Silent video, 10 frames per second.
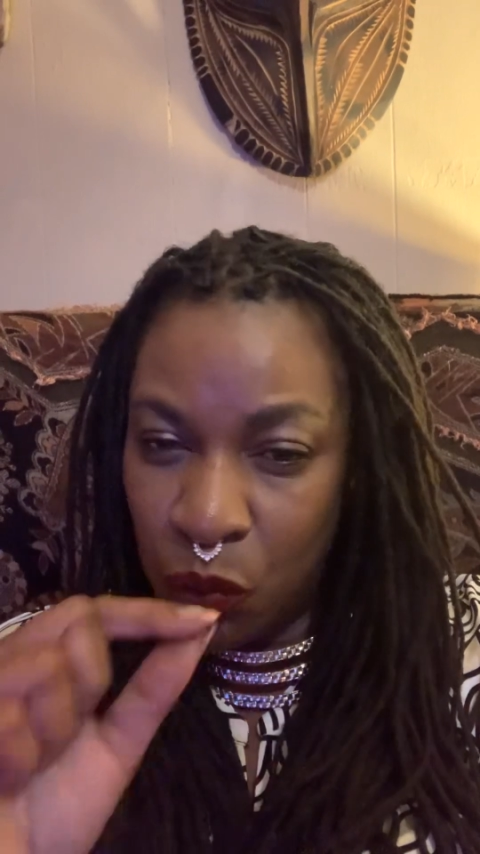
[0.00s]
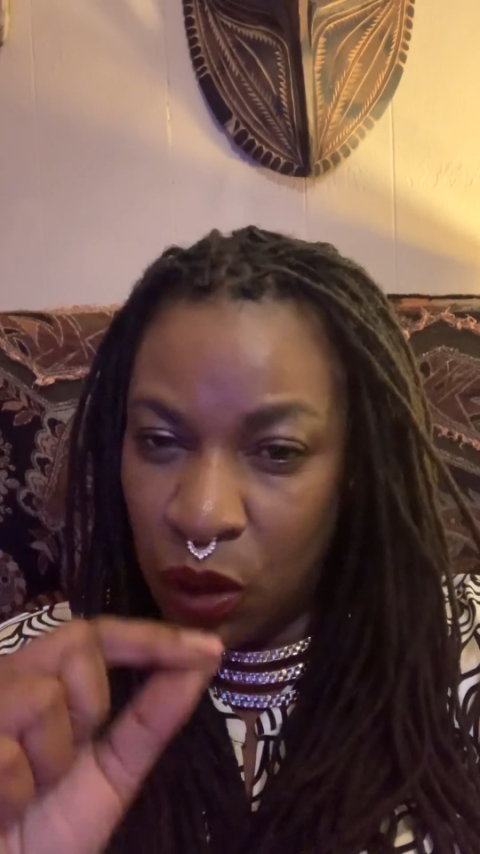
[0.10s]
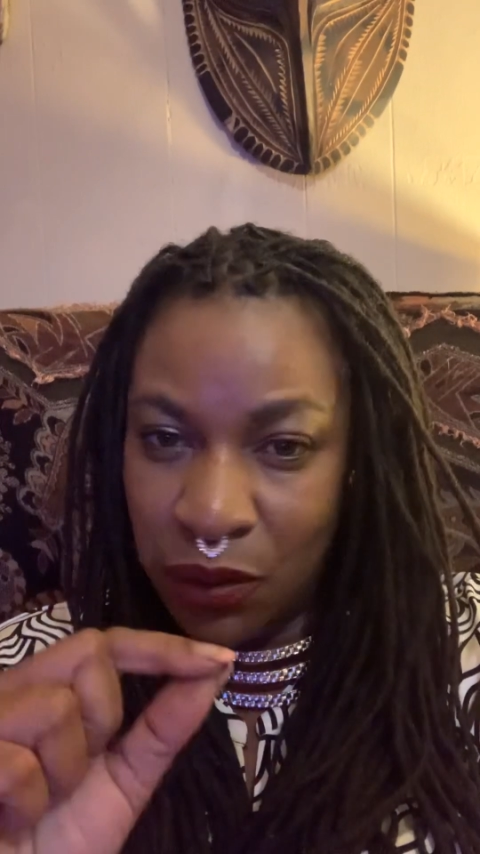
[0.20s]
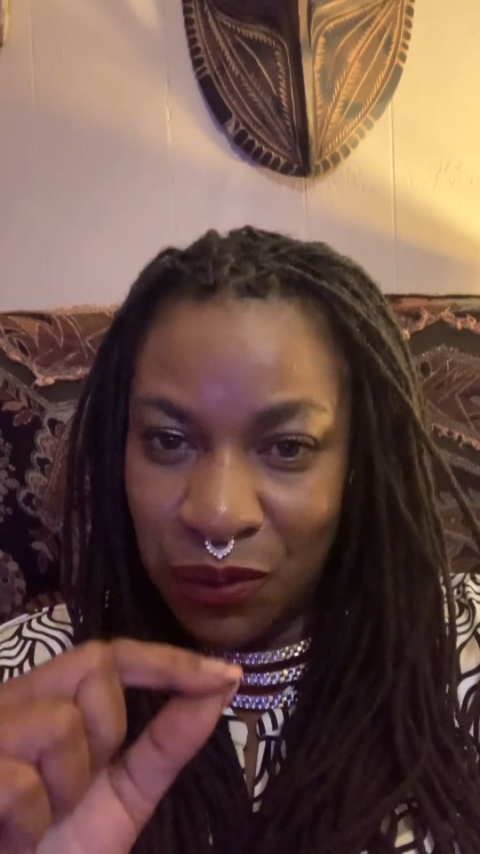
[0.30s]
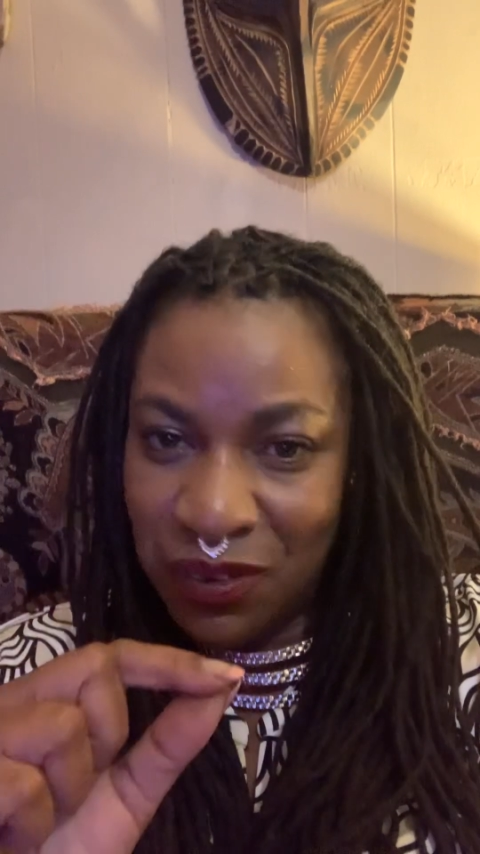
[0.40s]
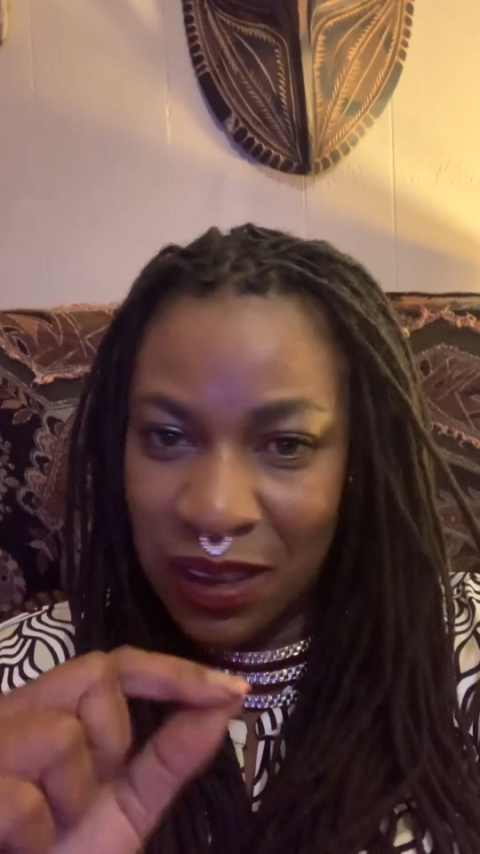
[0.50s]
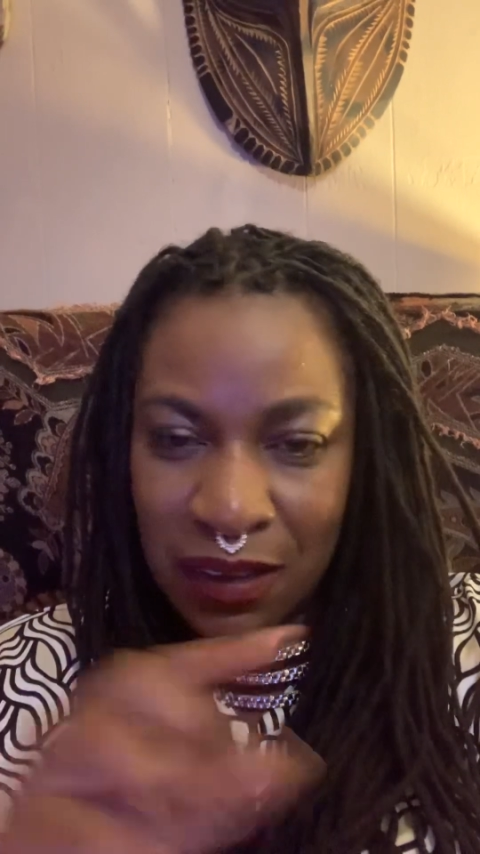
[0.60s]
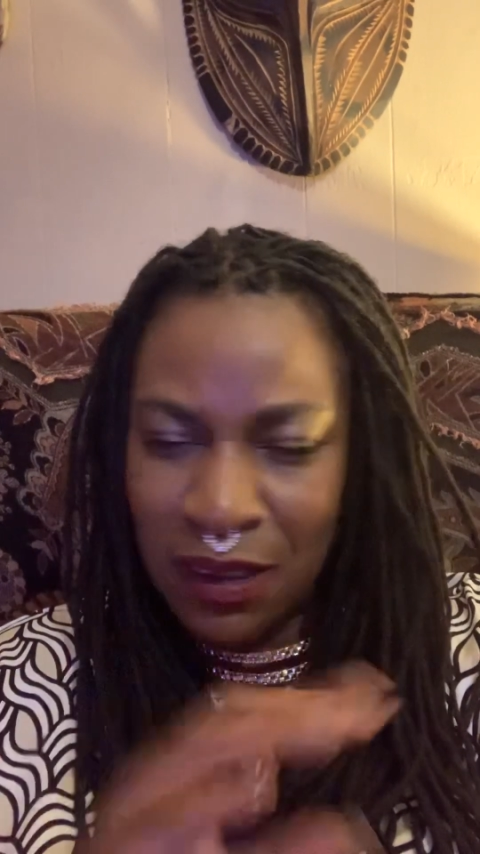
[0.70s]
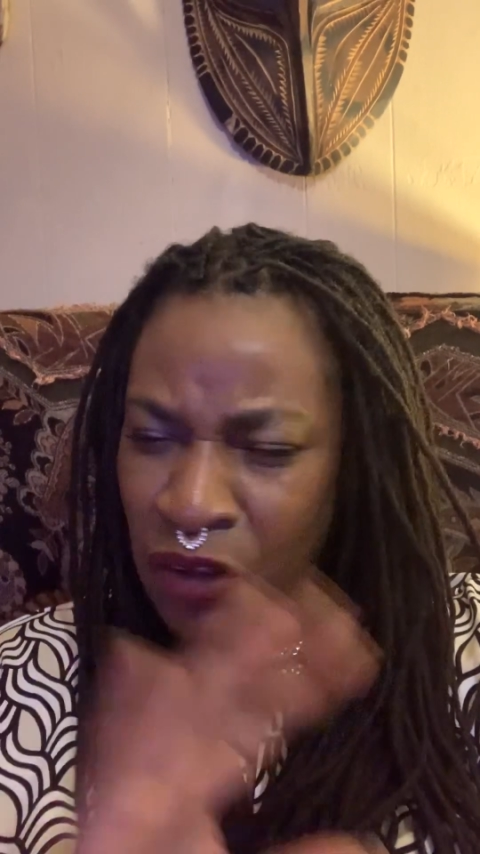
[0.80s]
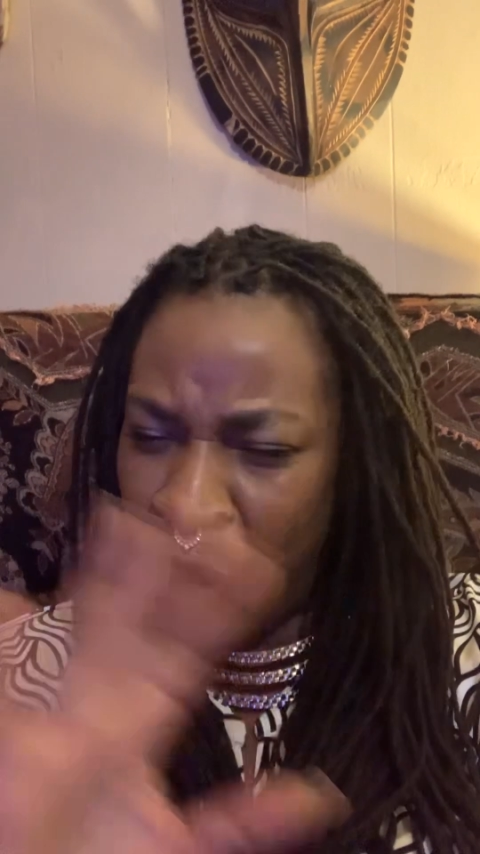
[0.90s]
one little seed
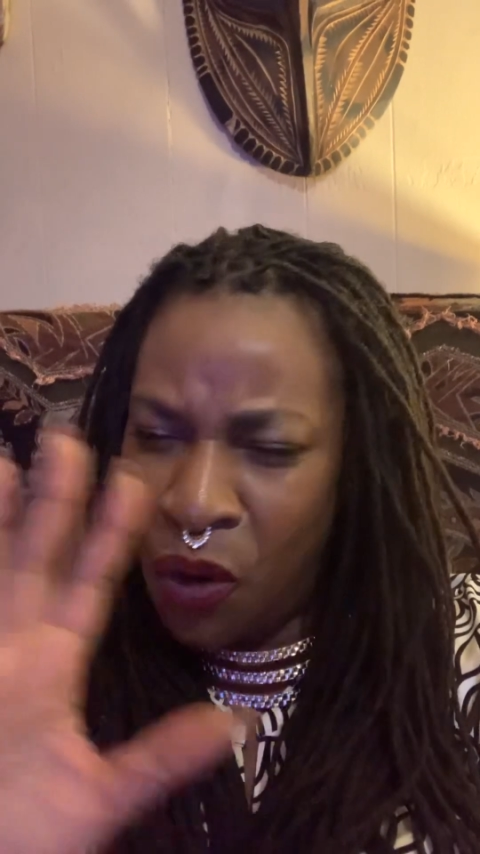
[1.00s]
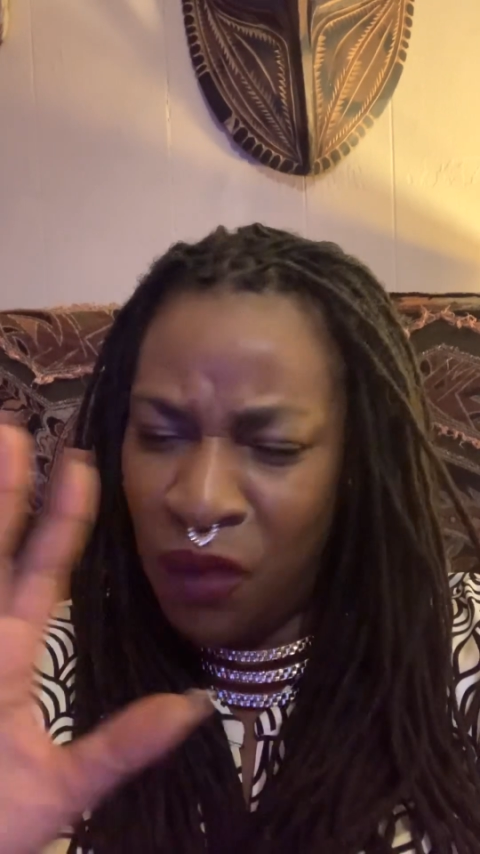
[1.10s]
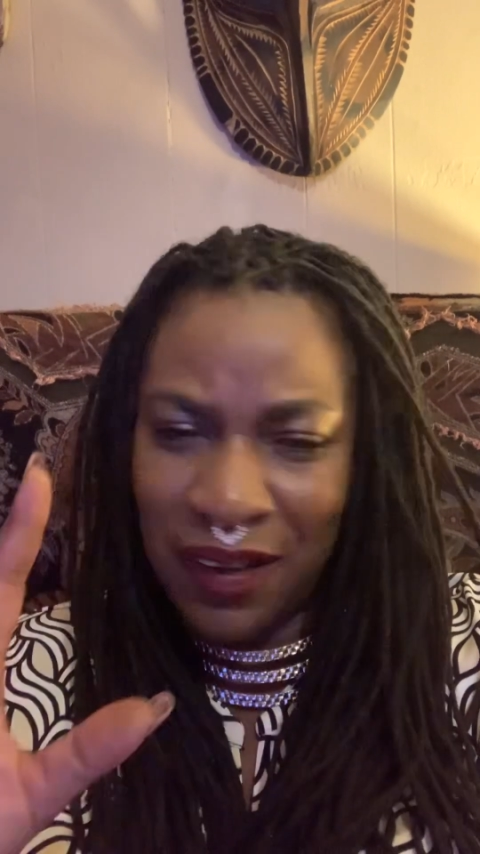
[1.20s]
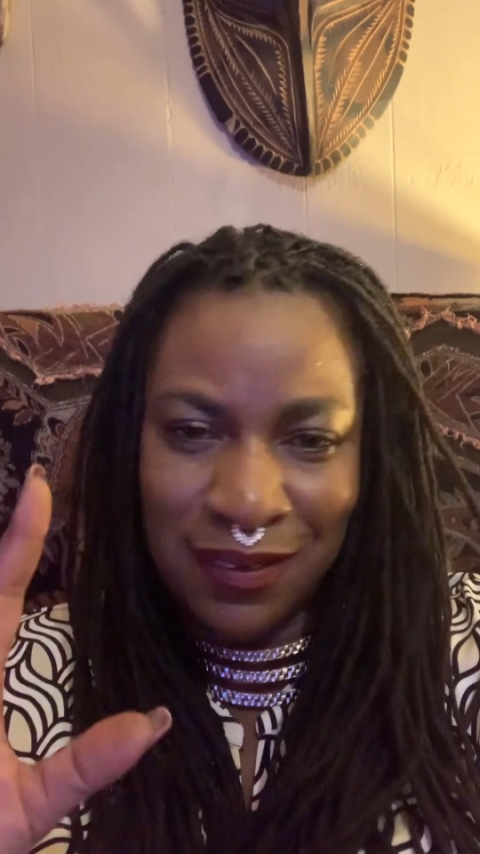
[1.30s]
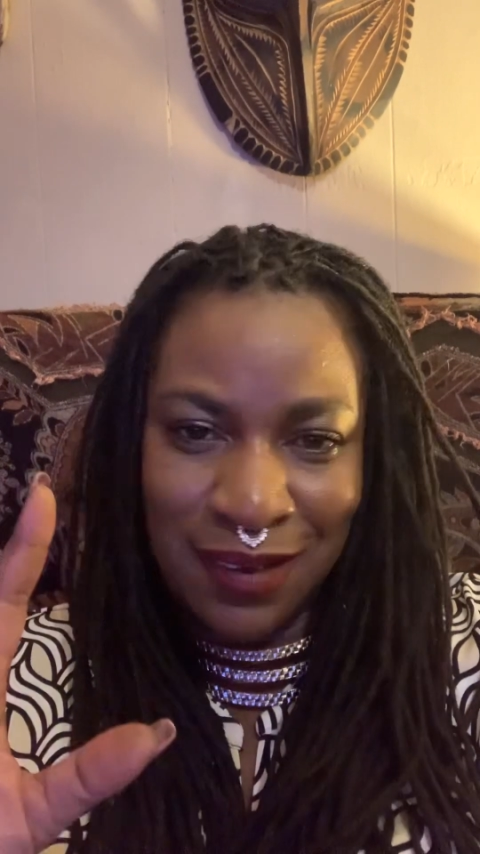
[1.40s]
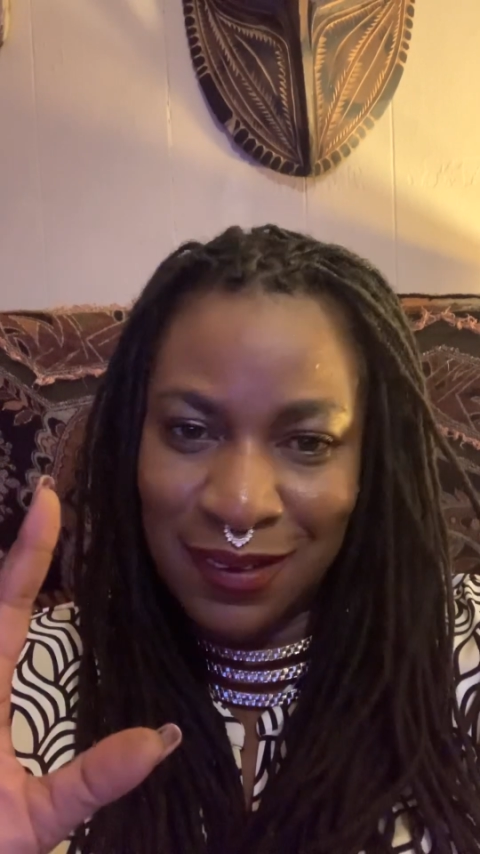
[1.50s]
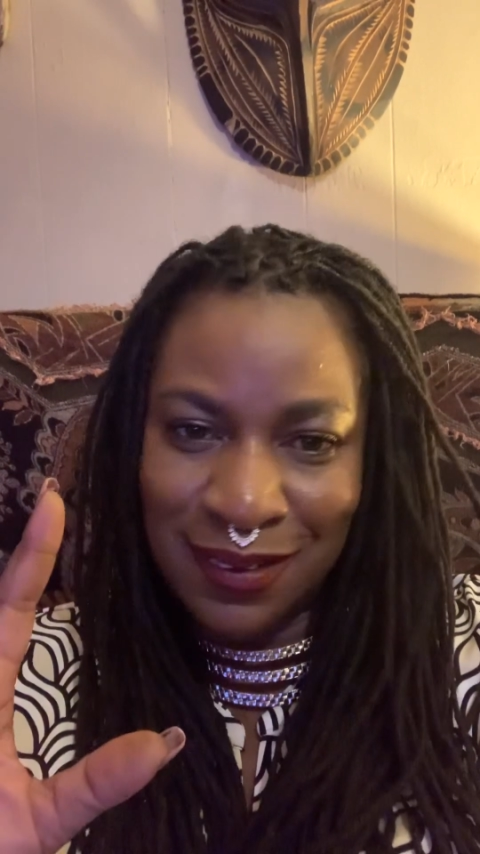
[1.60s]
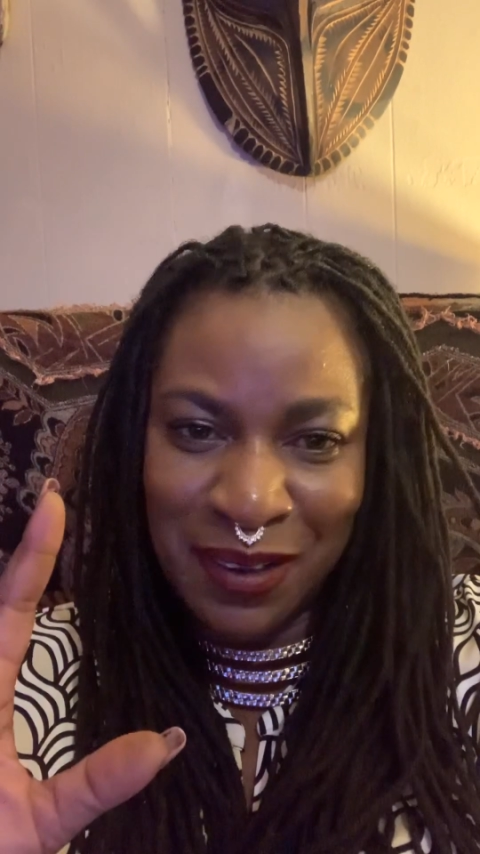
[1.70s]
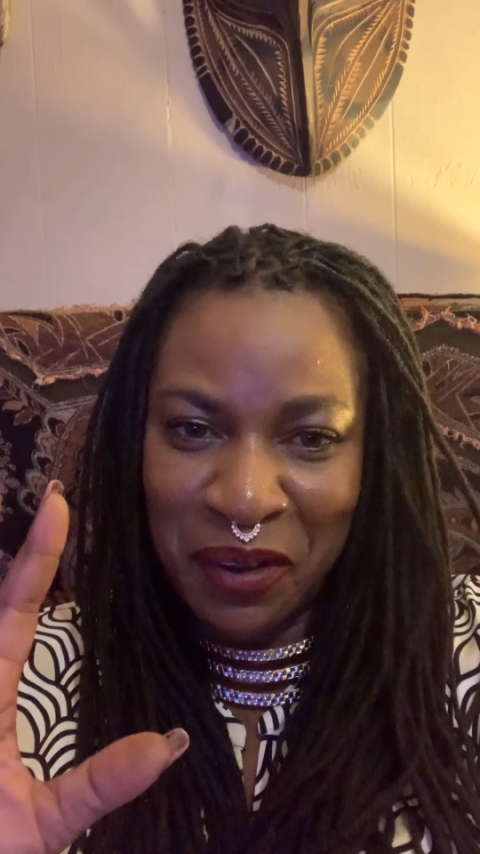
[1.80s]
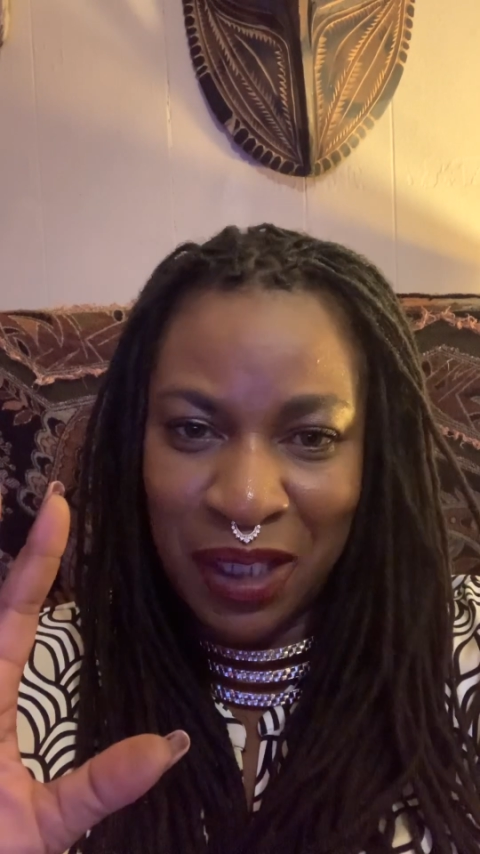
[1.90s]
that's all that's
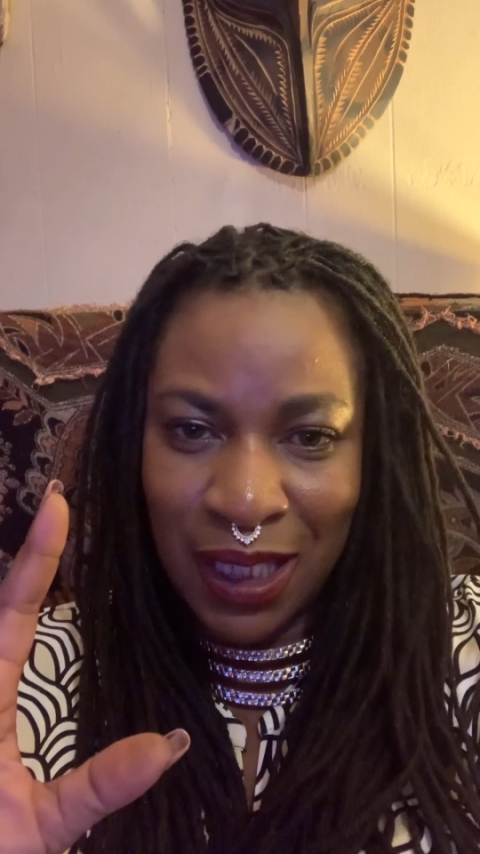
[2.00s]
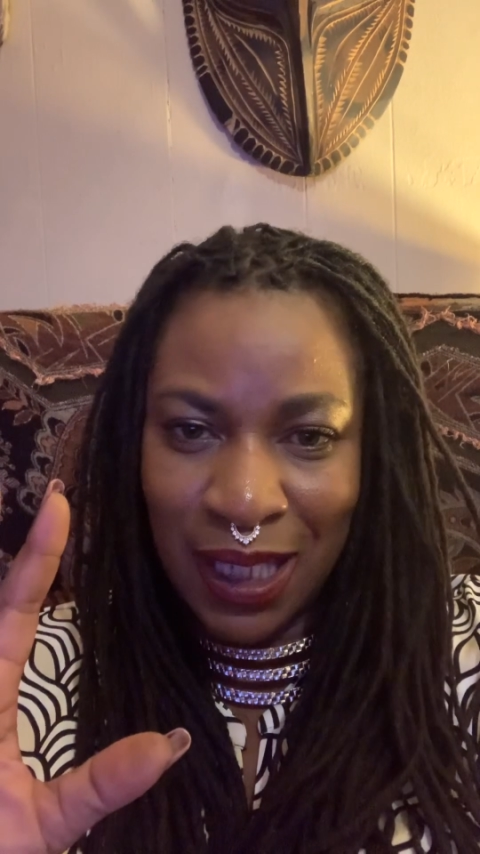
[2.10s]
necessary